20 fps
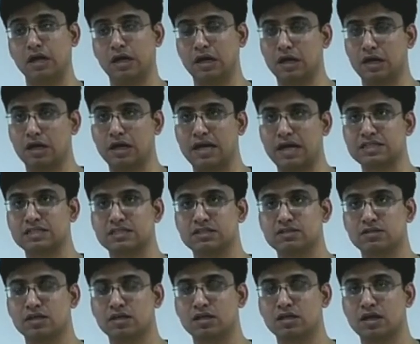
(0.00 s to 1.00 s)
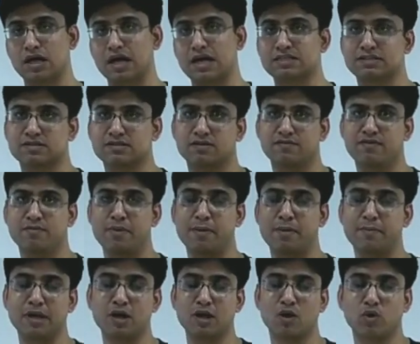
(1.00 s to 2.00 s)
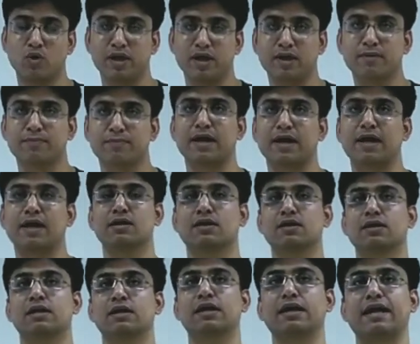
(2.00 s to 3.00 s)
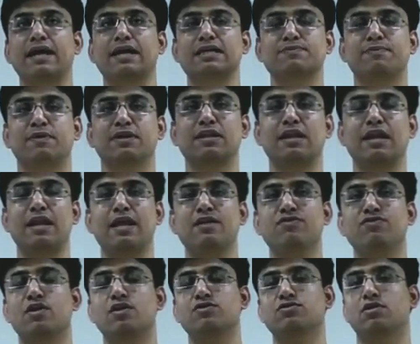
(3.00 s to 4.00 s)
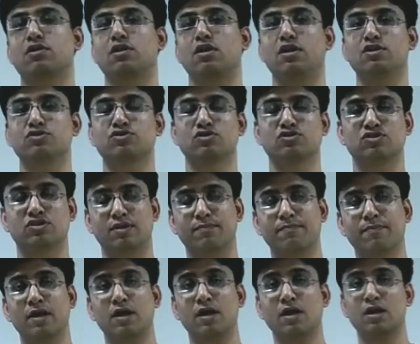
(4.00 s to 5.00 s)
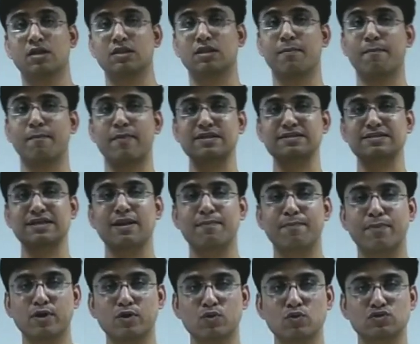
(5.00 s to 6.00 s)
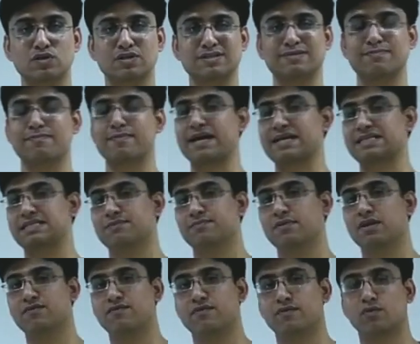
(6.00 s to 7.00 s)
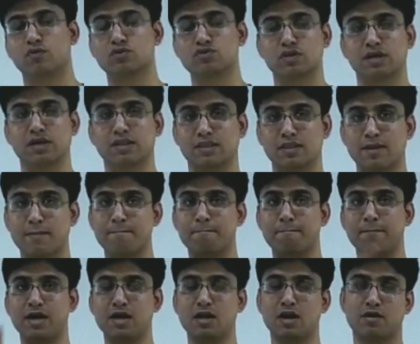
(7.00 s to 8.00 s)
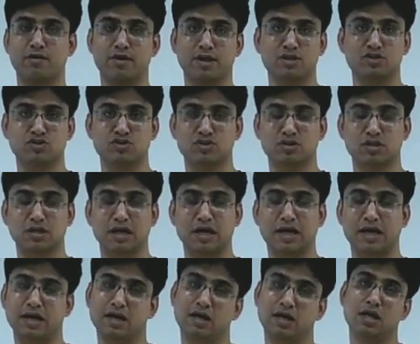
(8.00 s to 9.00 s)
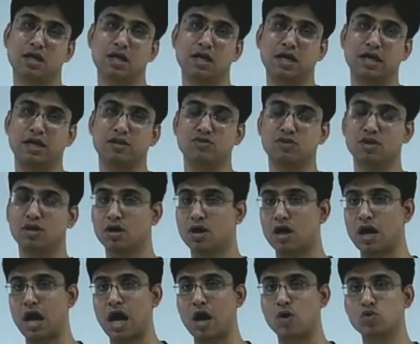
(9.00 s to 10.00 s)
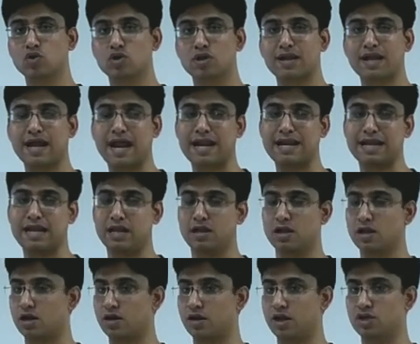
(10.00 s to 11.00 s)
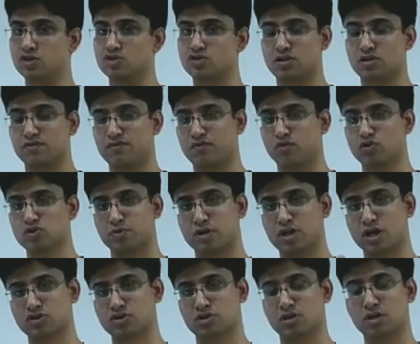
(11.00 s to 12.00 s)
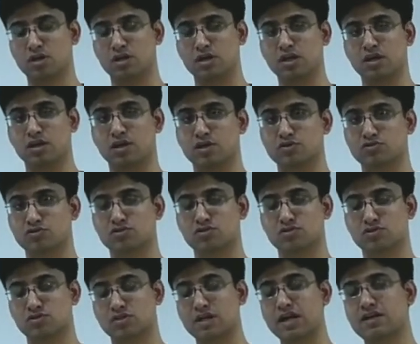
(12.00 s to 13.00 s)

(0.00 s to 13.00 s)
As we may be knowing that as per the length tension relationship, the muscle produces maximal force in the middle range, and in the outer and inner range the force production decreases.